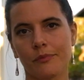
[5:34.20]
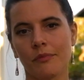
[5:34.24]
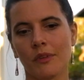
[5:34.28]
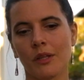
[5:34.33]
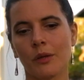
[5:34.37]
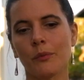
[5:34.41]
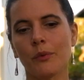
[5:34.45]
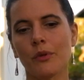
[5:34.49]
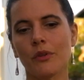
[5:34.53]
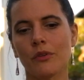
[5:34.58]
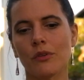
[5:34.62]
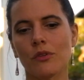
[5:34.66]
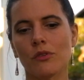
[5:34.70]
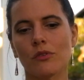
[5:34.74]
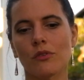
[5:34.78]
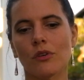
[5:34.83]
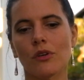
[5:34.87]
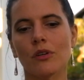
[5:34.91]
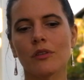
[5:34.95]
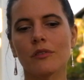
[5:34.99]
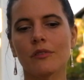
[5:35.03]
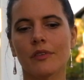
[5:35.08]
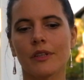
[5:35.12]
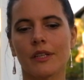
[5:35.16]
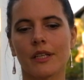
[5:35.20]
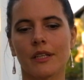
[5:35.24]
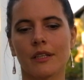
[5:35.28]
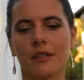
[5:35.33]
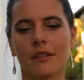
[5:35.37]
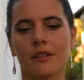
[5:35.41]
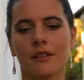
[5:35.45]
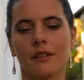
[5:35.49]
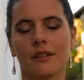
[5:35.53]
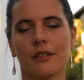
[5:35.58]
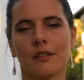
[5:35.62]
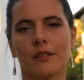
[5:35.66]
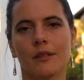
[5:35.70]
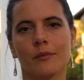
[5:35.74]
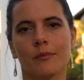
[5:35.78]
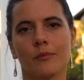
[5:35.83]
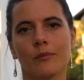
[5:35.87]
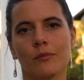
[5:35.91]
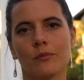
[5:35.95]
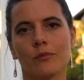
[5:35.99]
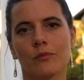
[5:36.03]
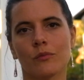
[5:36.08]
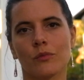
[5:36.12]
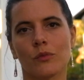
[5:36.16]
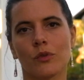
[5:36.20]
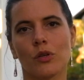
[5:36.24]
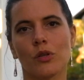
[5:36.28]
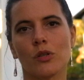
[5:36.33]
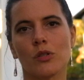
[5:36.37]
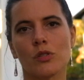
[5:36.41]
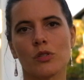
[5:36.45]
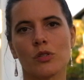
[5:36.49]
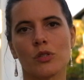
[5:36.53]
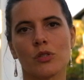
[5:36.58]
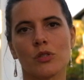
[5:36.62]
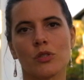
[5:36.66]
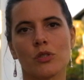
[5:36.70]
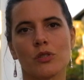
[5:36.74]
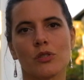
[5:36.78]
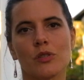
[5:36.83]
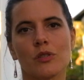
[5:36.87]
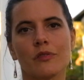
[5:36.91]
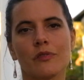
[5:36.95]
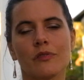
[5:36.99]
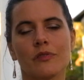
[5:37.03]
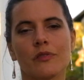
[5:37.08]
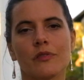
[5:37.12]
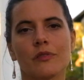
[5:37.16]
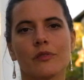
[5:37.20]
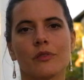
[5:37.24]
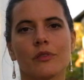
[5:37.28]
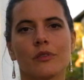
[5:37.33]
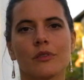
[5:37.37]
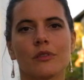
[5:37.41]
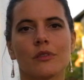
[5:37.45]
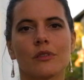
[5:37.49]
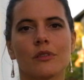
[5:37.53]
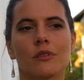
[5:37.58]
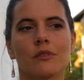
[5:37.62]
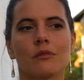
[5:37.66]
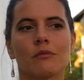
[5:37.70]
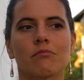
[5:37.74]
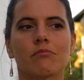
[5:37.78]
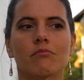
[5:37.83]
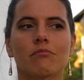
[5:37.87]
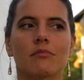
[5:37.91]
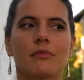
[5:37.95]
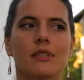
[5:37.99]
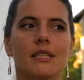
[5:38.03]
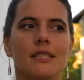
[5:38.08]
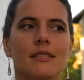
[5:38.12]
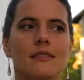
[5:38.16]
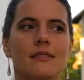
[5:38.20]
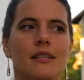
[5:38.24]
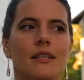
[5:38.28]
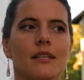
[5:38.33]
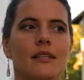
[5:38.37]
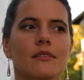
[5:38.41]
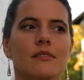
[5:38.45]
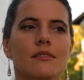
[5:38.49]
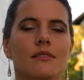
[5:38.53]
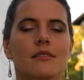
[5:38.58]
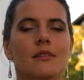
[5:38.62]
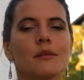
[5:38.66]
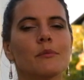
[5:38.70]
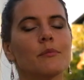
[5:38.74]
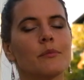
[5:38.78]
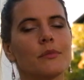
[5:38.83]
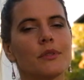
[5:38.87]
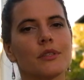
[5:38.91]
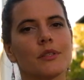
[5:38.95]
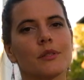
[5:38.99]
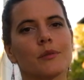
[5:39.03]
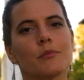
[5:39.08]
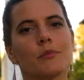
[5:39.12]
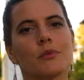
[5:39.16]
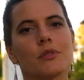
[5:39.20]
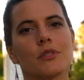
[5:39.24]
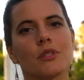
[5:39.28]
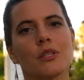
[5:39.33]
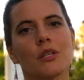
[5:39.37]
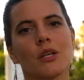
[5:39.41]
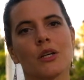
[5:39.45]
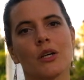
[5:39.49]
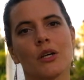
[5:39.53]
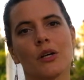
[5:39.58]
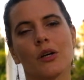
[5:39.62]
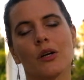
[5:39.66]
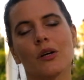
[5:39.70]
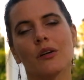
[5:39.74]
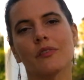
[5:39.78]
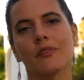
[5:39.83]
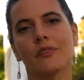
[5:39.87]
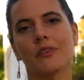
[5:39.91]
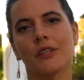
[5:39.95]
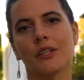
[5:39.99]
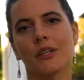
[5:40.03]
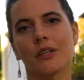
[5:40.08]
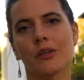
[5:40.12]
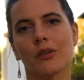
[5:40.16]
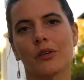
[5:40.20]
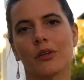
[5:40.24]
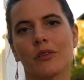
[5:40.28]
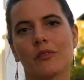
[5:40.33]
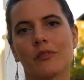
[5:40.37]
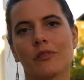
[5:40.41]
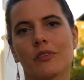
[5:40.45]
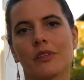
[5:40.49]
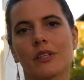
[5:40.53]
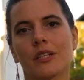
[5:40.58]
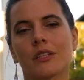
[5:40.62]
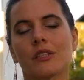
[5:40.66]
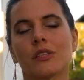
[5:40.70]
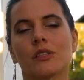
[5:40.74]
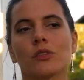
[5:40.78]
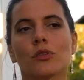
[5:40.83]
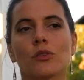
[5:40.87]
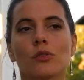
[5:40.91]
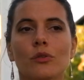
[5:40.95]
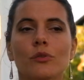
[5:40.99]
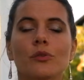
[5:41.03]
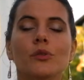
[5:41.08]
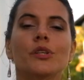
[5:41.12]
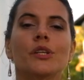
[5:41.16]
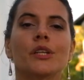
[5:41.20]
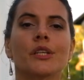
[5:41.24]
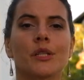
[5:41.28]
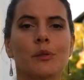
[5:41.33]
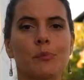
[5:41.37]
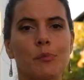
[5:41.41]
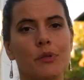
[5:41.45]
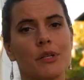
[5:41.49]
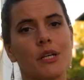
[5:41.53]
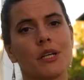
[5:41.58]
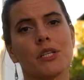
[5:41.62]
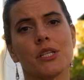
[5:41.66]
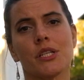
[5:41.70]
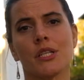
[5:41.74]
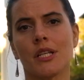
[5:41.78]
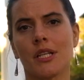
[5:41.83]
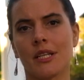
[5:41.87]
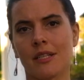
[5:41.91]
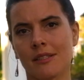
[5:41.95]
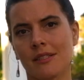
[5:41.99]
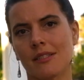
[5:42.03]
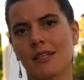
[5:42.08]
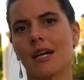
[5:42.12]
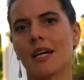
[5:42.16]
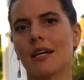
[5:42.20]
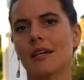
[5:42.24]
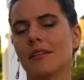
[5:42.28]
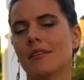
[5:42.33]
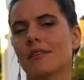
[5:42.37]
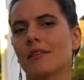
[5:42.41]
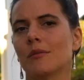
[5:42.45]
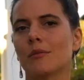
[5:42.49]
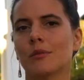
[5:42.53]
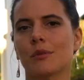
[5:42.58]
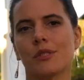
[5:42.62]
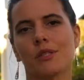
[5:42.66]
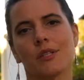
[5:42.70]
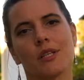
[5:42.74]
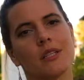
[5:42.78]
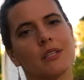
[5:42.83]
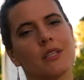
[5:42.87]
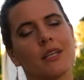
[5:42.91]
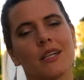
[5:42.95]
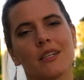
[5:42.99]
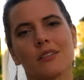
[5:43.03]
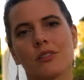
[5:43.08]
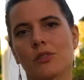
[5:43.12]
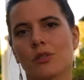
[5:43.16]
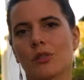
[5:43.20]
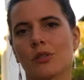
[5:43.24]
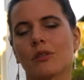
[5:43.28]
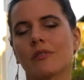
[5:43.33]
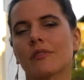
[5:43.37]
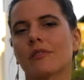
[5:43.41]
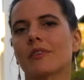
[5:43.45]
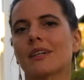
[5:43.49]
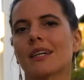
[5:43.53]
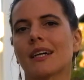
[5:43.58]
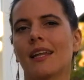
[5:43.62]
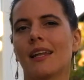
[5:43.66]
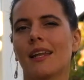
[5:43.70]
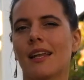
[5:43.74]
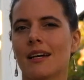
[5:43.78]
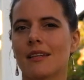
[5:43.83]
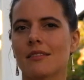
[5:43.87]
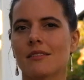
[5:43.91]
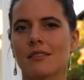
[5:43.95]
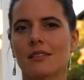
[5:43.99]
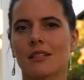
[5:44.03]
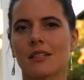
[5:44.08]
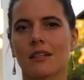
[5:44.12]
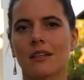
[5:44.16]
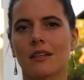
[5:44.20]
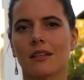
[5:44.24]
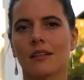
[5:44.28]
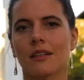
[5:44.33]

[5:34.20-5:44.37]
with dissolving all sorts of, let's say, symptoms of inner conflict, including depression, anxiety, which are sort of classic